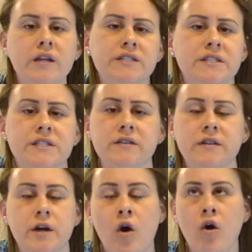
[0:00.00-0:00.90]

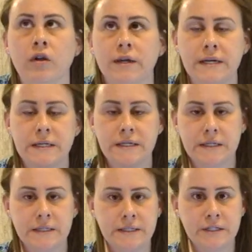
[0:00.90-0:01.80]
necessarily all
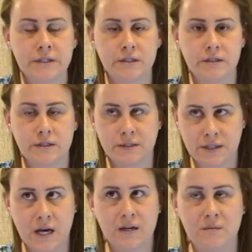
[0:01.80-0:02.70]

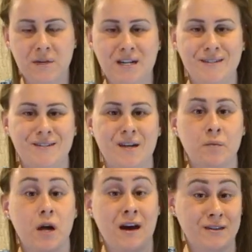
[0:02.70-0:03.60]
inside amenities. Some
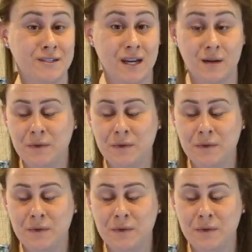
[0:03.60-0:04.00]
are outside of